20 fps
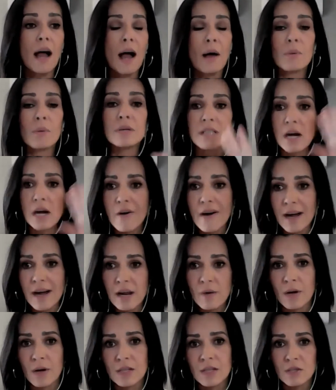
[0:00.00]
I would dare
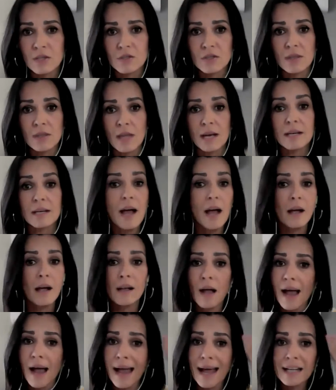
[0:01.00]
anyone to do that.
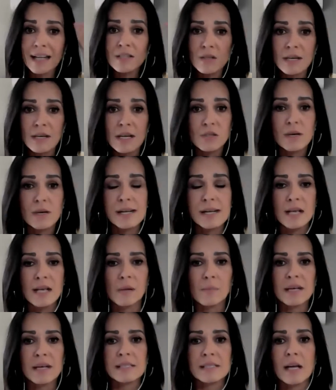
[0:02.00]
I had to literally
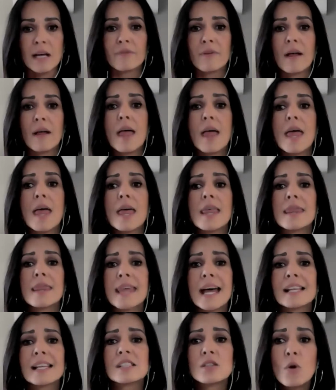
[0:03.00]
tell myself,
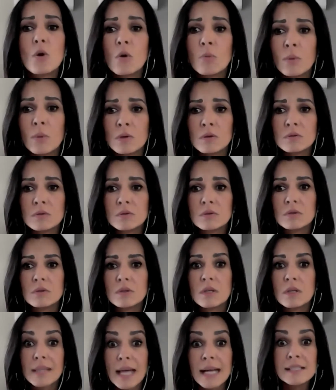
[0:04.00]
that's normal.
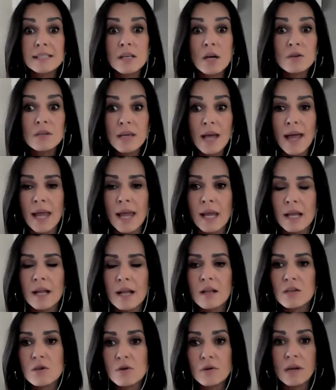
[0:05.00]
That's okay.
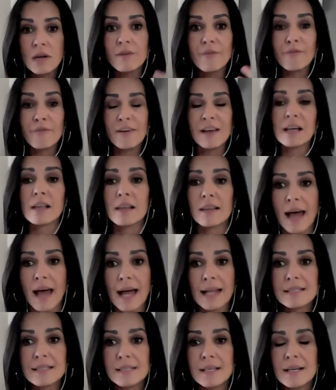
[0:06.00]
You can feel
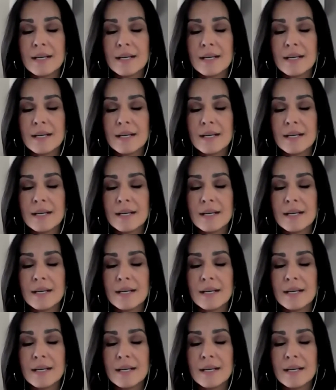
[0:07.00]
that.